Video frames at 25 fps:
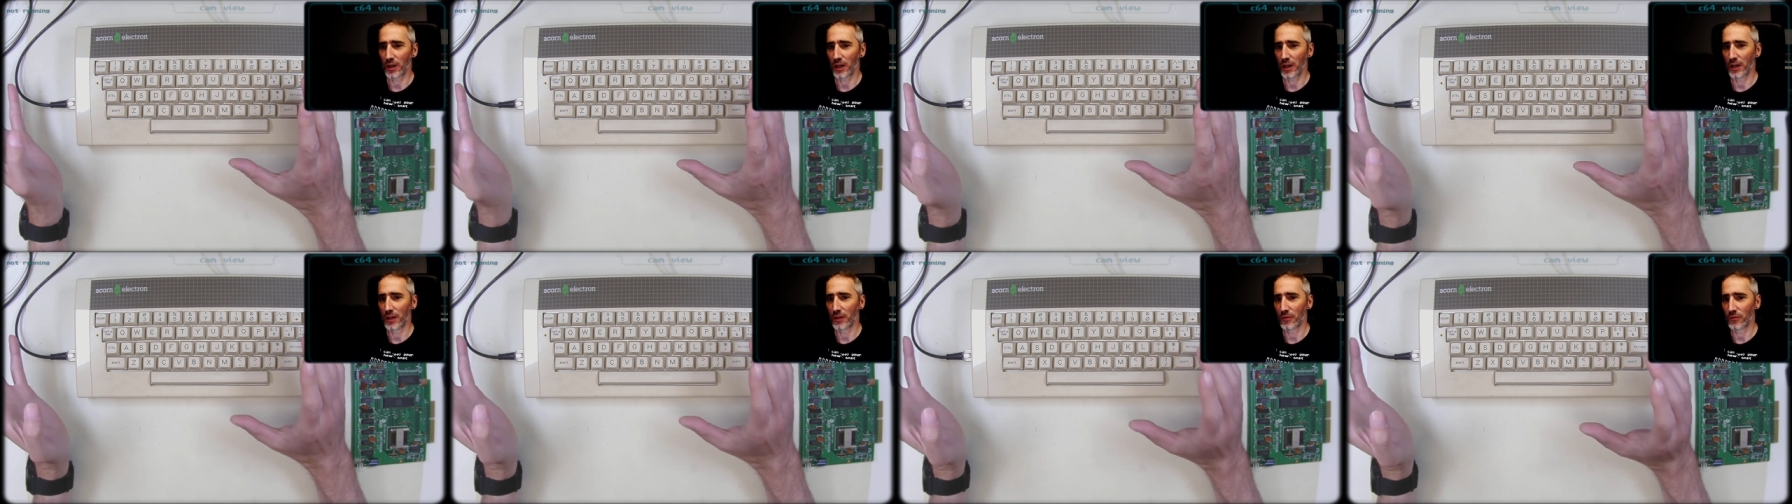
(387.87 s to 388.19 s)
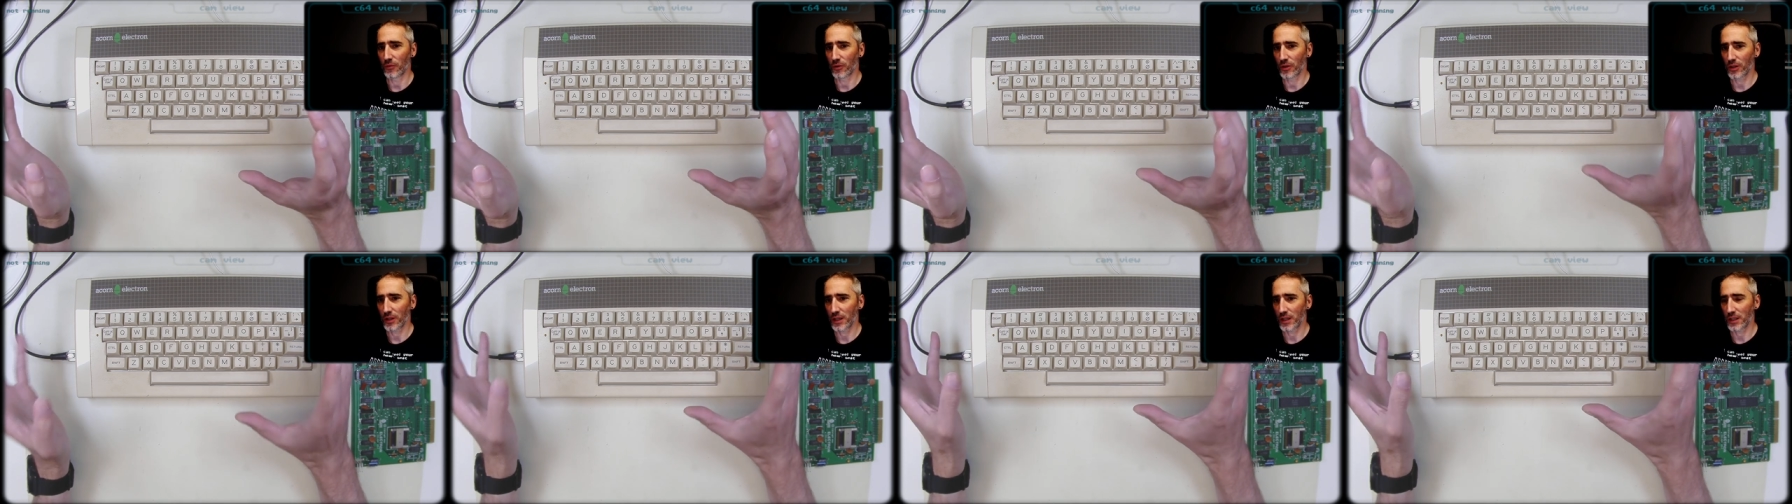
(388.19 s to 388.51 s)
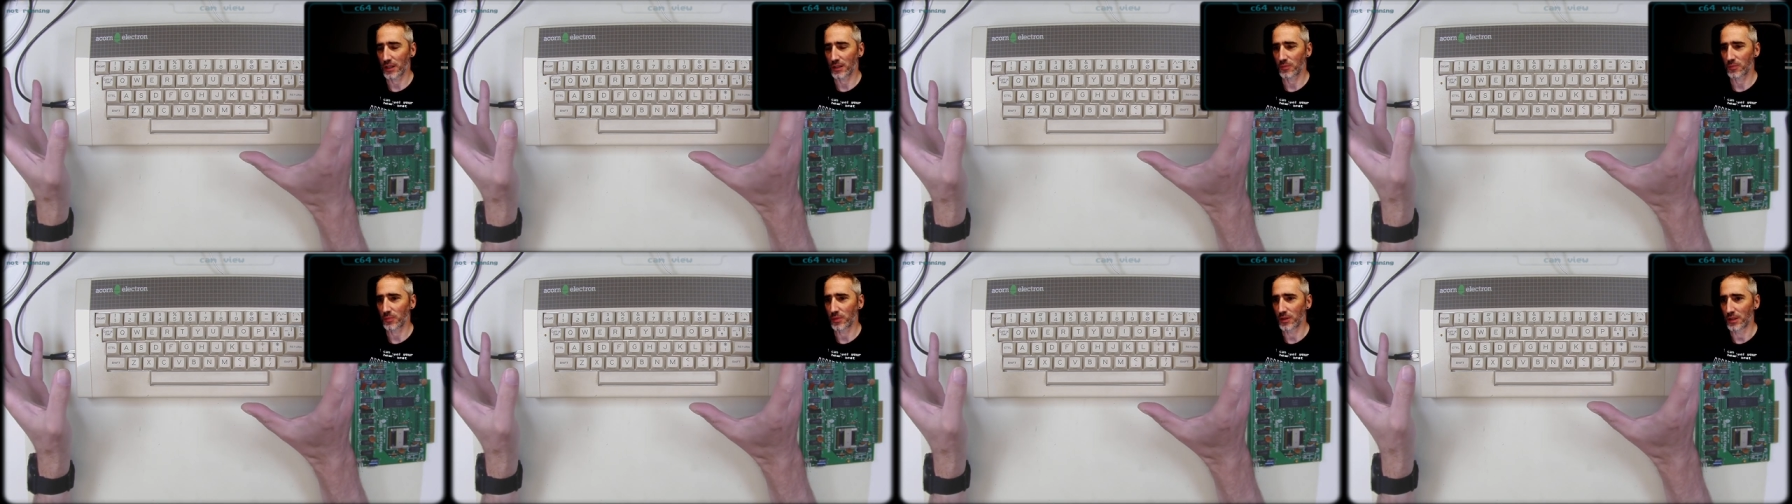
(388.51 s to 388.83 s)
and one
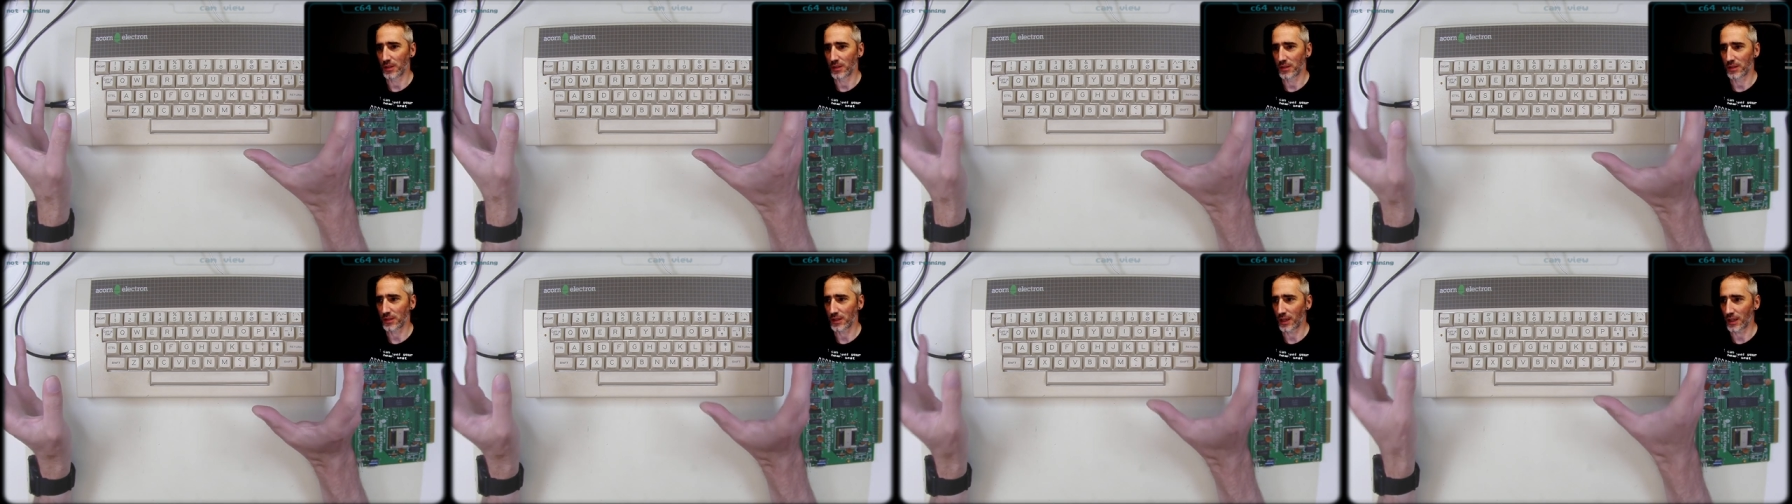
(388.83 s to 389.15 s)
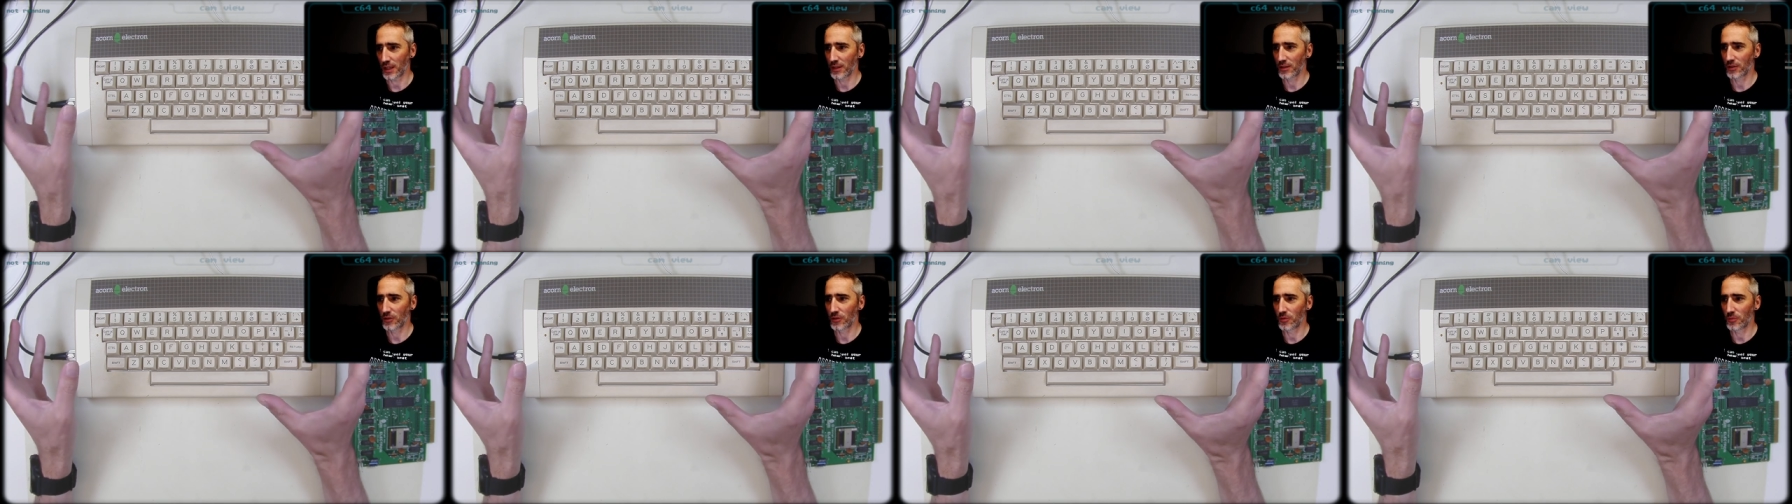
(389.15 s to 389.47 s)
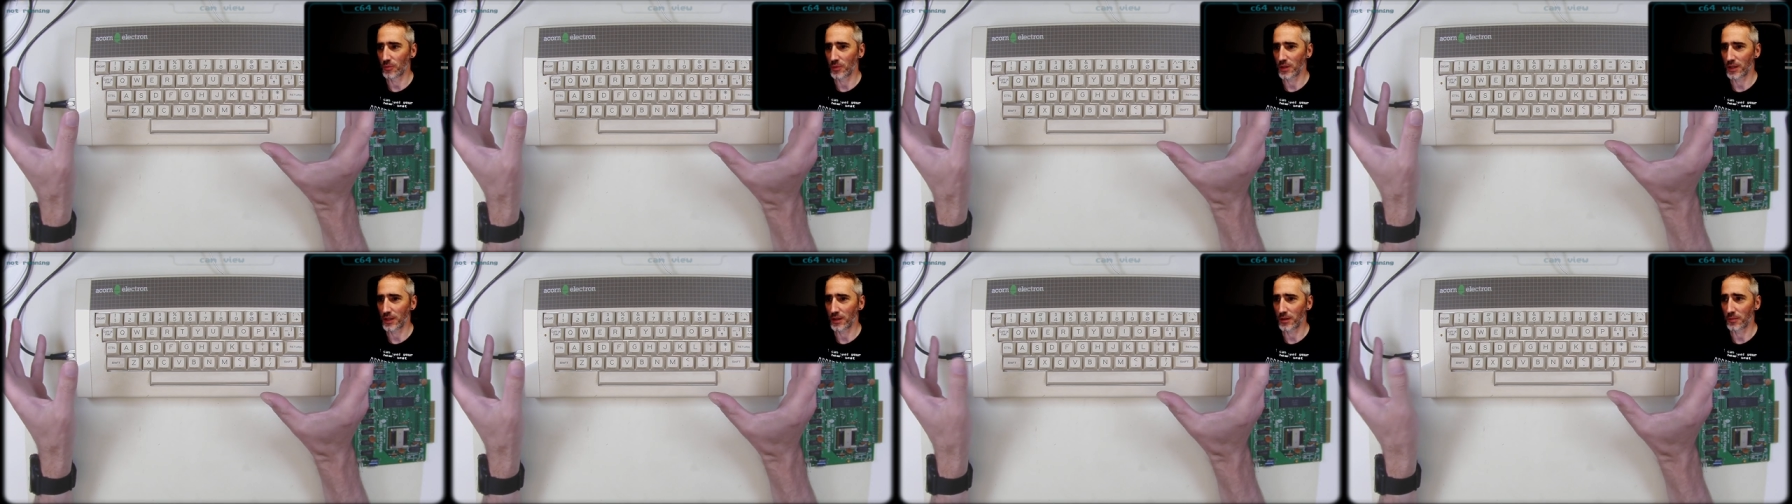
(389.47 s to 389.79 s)
has been sent to
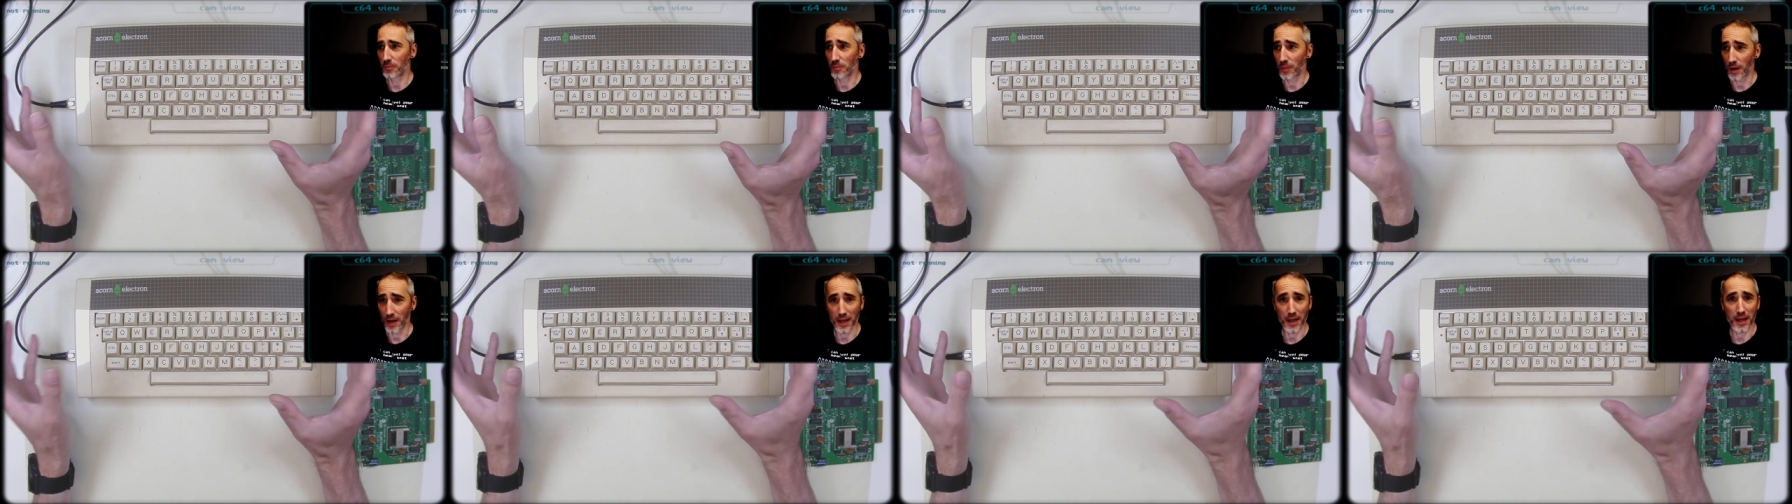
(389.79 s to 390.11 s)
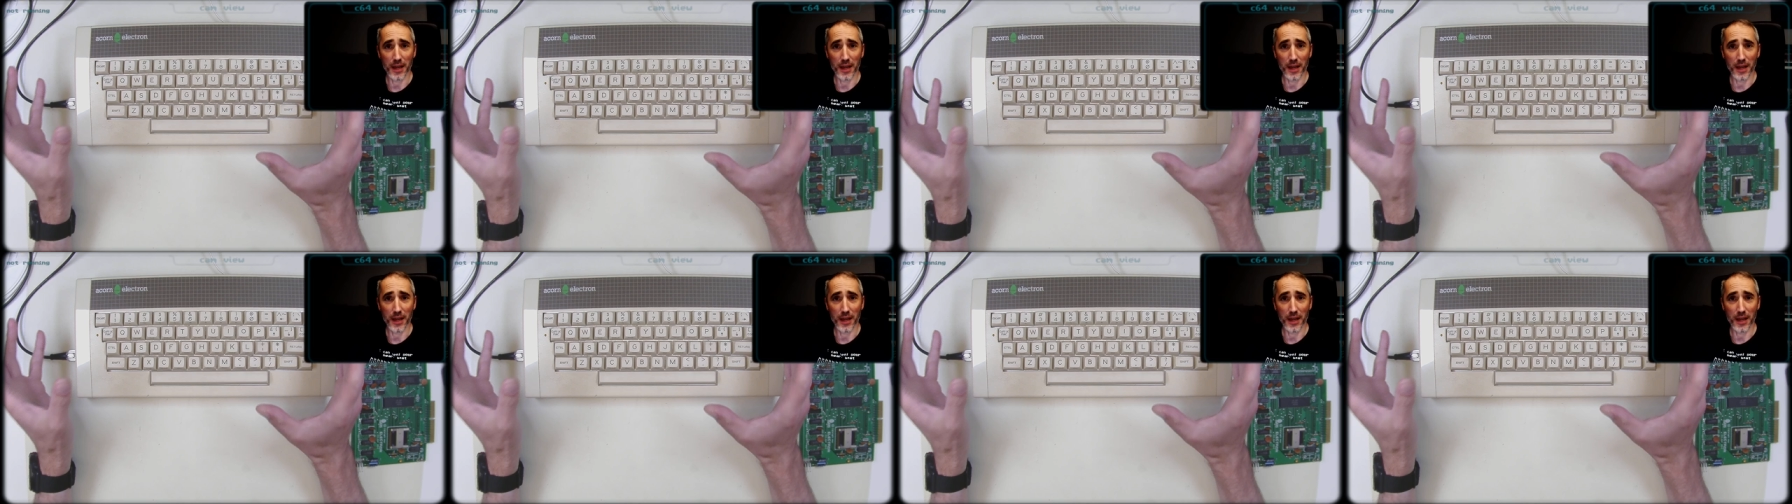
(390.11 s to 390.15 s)
me by